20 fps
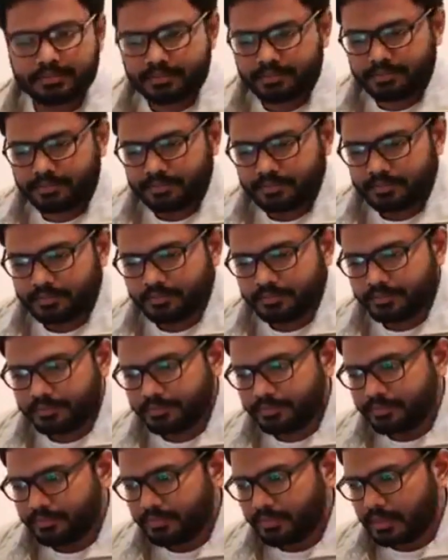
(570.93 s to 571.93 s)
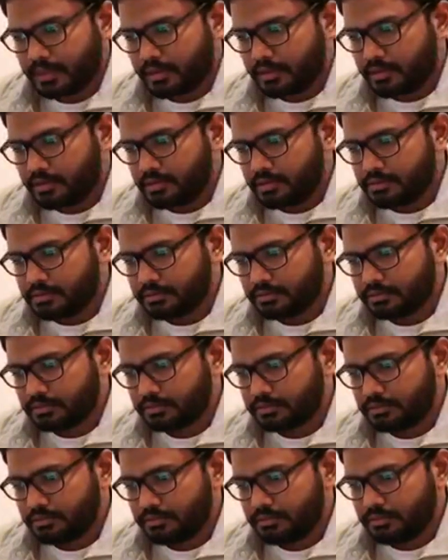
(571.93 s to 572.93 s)

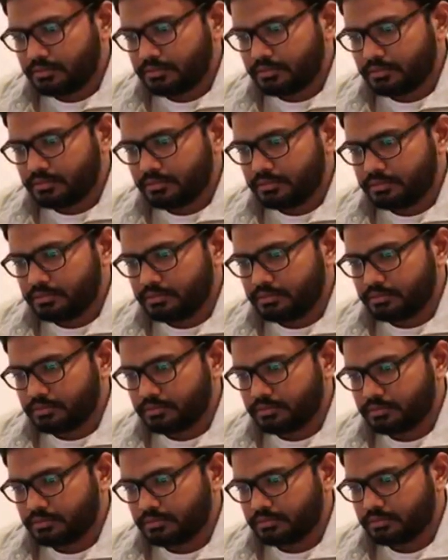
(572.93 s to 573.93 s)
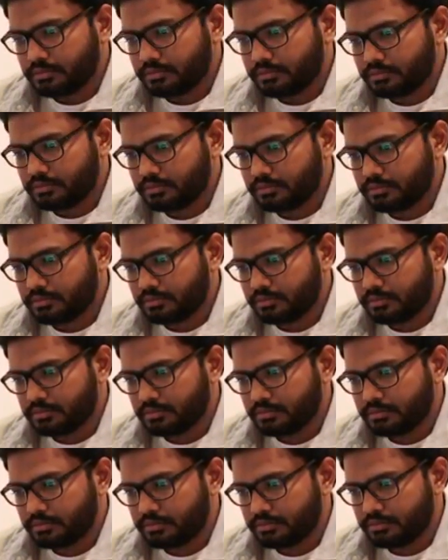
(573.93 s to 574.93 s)

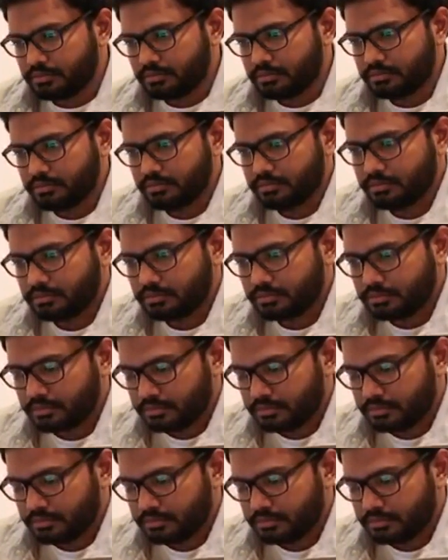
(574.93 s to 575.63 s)
(silence)